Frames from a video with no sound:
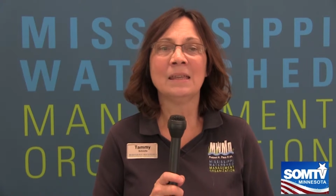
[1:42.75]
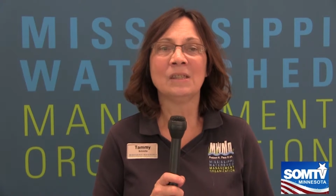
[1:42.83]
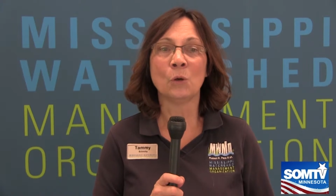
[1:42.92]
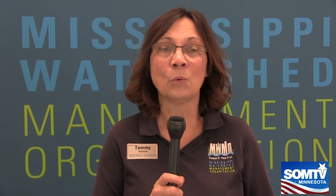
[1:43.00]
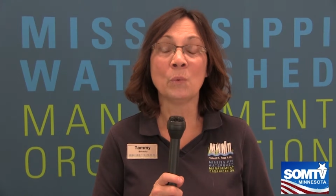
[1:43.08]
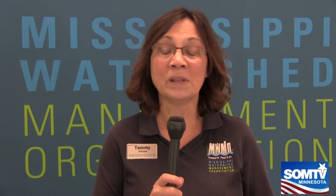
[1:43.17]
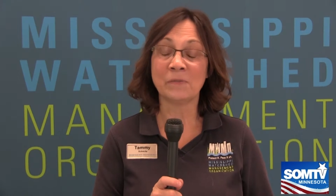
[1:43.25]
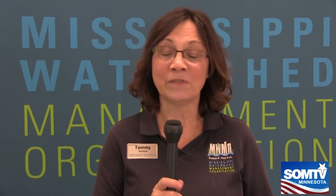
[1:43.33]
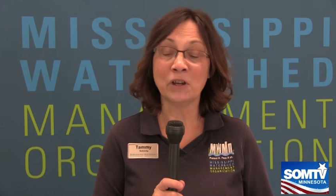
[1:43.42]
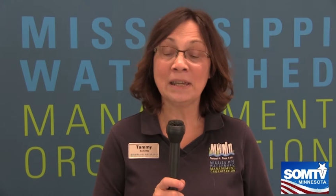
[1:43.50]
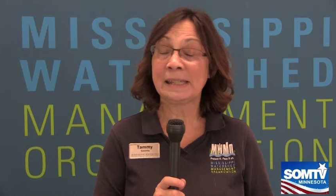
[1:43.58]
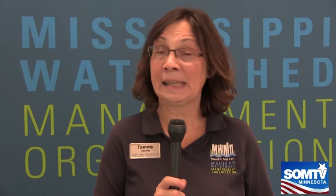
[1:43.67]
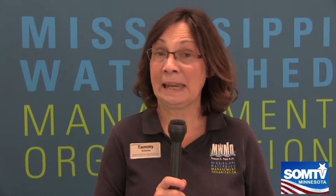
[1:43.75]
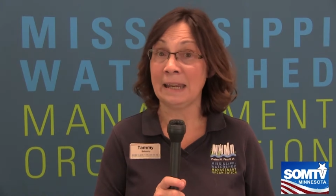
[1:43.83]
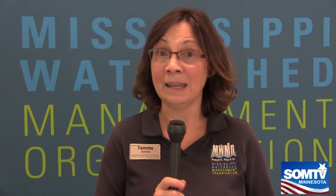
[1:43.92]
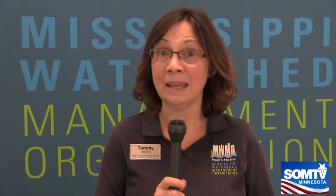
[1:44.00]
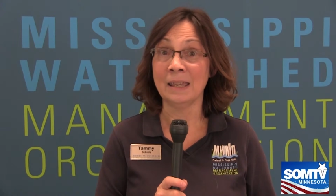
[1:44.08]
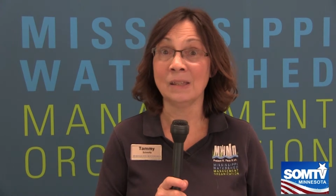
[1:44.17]
So what's very
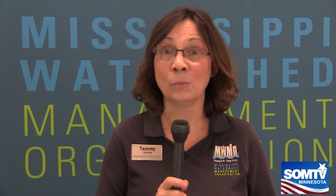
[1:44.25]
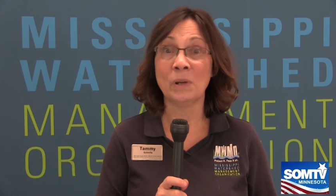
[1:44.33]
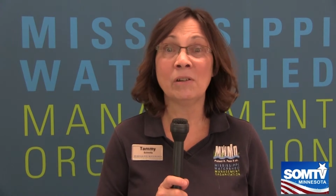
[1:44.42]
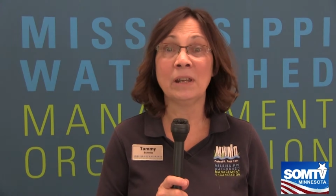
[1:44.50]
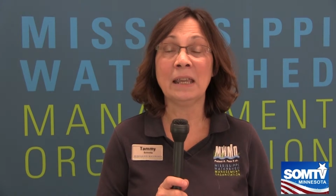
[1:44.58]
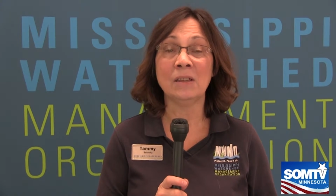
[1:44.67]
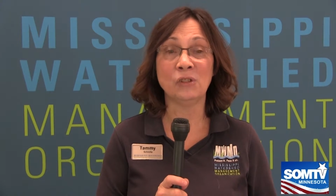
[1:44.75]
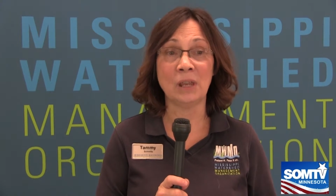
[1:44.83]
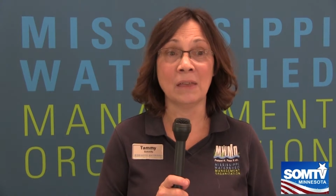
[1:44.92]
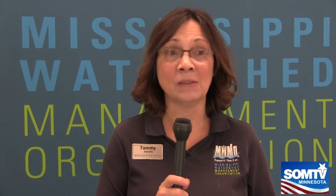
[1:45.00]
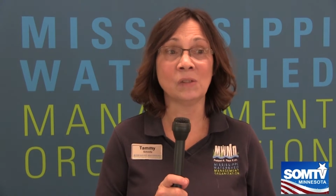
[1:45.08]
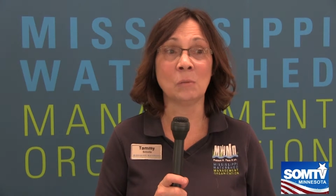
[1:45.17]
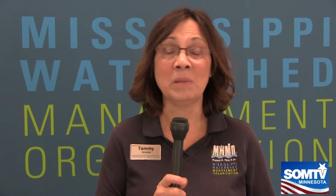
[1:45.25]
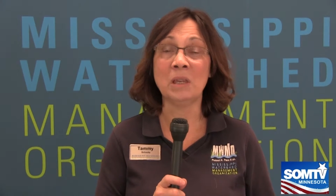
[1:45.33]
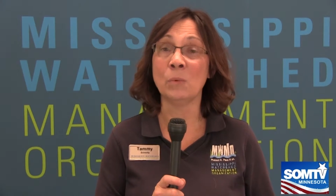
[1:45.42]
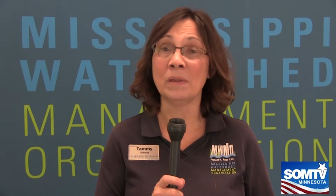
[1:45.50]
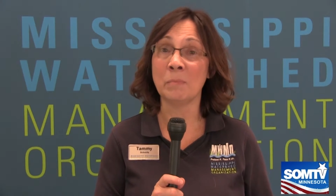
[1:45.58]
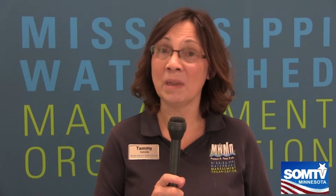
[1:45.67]
exciting is we are getting a chance to
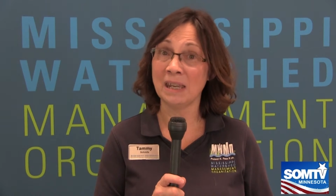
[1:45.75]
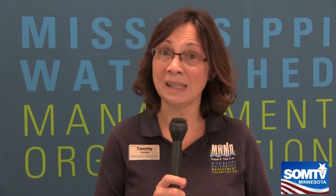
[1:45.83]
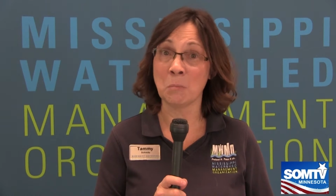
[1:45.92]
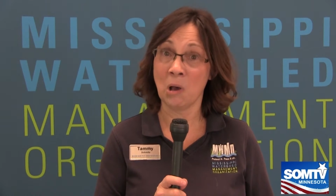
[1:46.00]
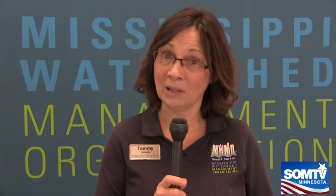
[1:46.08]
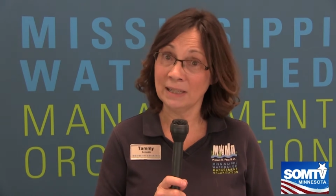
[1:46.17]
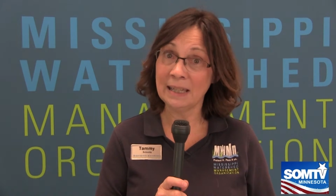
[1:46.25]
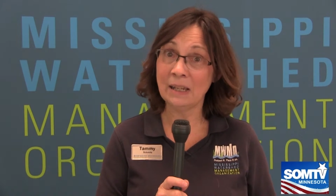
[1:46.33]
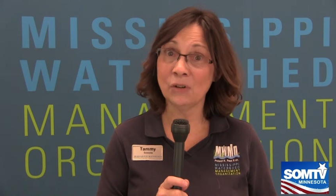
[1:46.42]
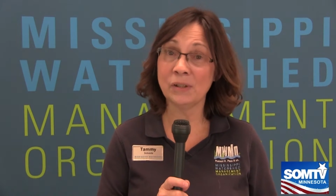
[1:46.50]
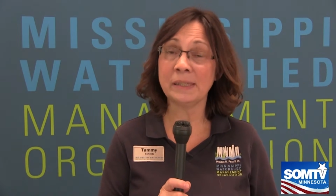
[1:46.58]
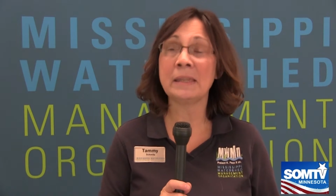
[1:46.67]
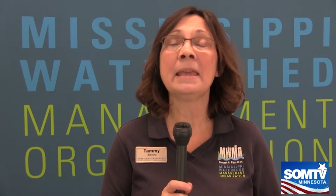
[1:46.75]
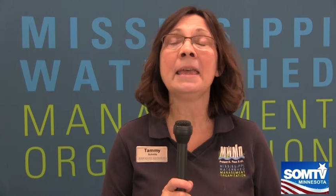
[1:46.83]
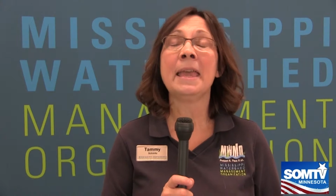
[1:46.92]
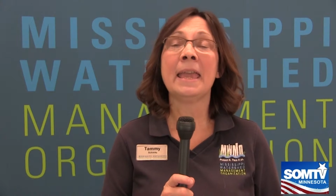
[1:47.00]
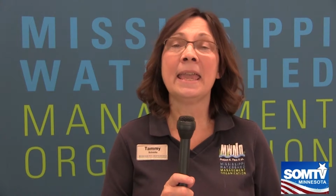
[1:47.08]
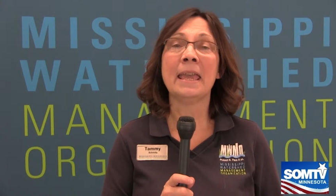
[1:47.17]
meet with many Somali leaders
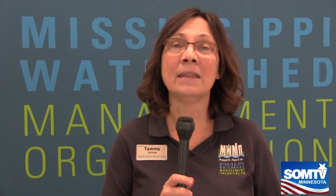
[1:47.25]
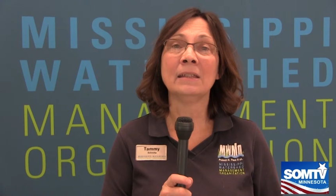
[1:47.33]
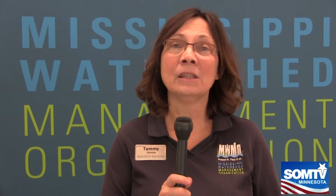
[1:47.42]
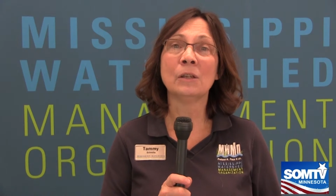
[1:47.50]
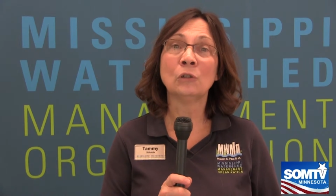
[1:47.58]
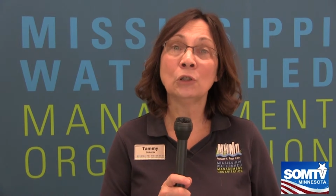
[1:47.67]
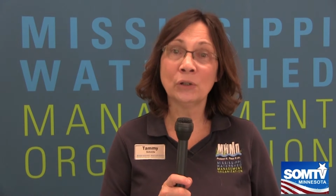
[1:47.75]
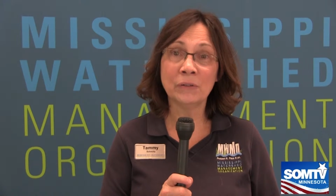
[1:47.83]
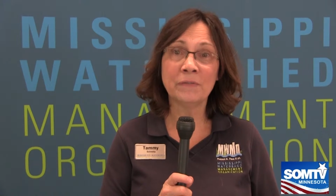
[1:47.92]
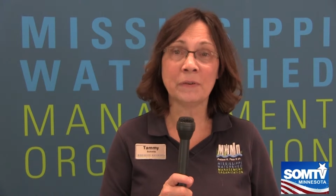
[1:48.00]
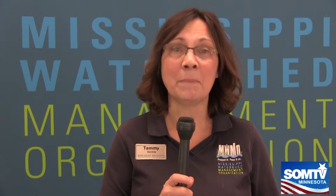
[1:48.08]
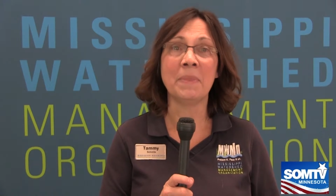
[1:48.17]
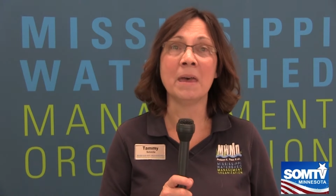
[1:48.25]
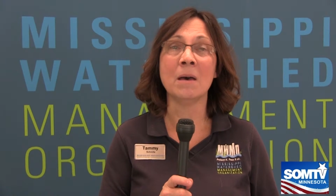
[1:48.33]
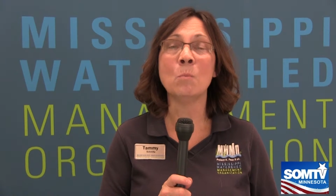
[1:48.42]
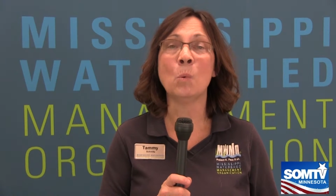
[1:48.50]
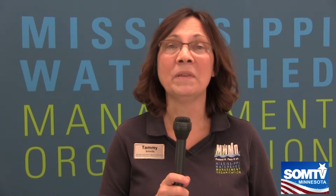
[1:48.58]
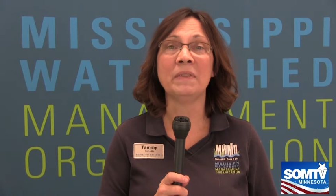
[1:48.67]
and learn from
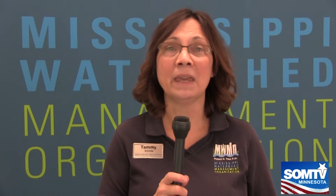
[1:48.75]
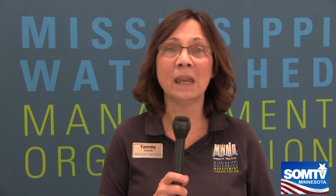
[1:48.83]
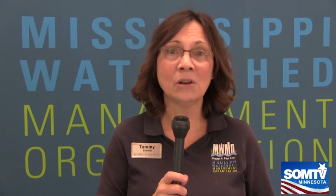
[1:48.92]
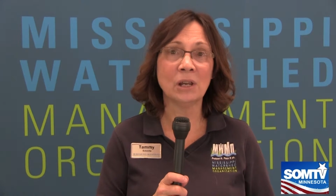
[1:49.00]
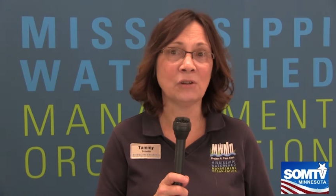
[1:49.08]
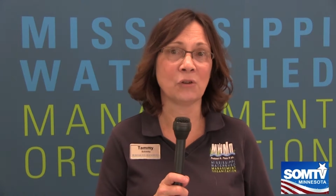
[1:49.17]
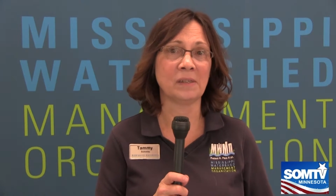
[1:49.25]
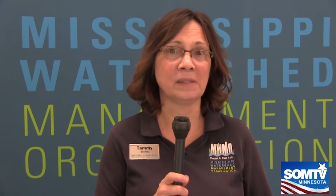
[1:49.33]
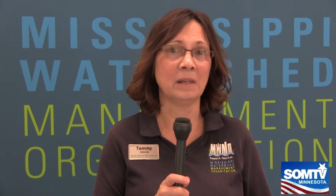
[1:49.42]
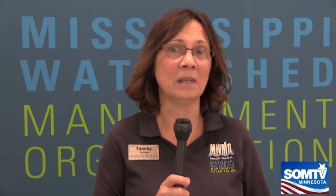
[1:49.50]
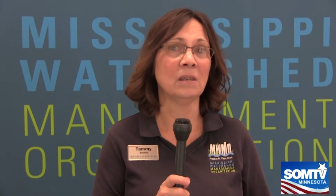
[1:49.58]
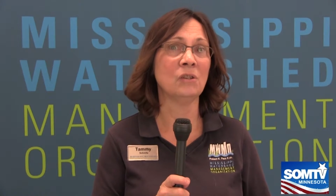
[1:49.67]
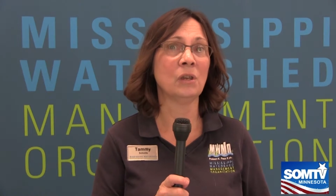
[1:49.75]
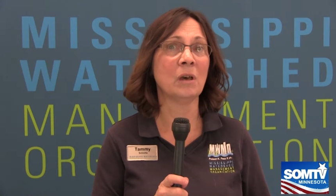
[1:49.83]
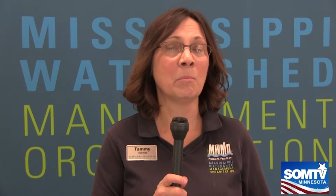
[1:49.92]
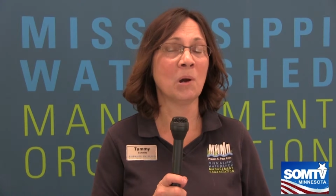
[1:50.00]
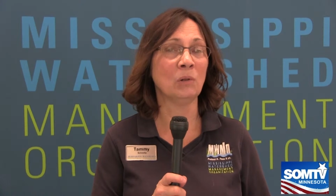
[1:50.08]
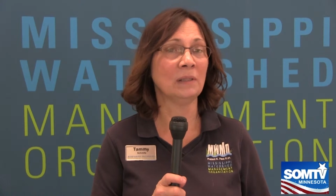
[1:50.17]
them what they are interested in
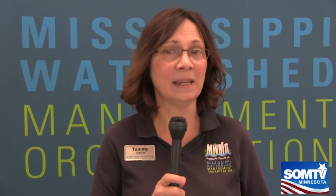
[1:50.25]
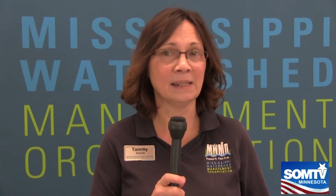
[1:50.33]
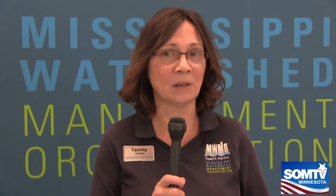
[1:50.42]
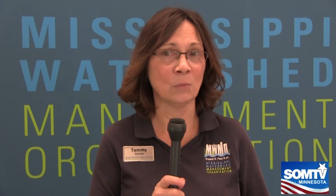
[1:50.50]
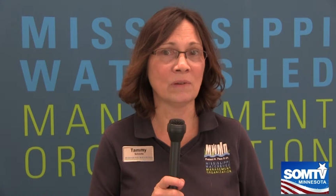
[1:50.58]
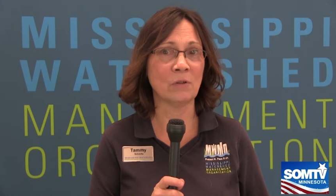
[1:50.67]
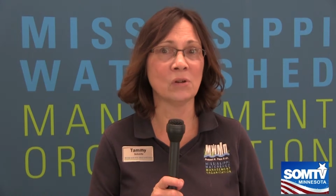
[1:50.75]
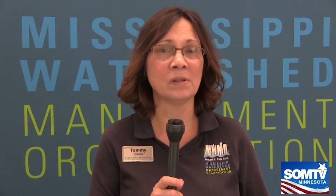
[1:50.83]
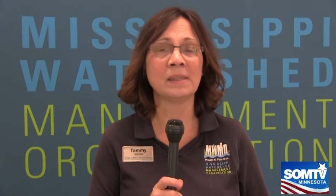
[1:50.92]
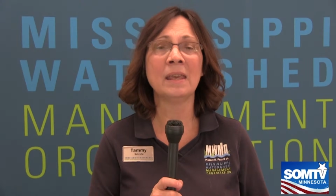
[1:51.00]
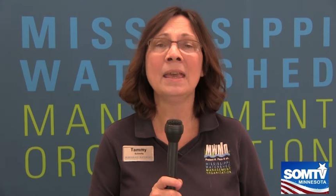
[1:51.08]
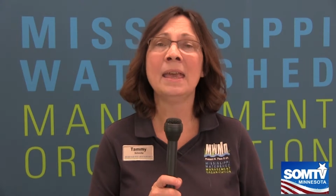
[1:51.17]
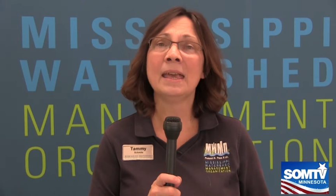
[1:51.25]
about lakes and rivers,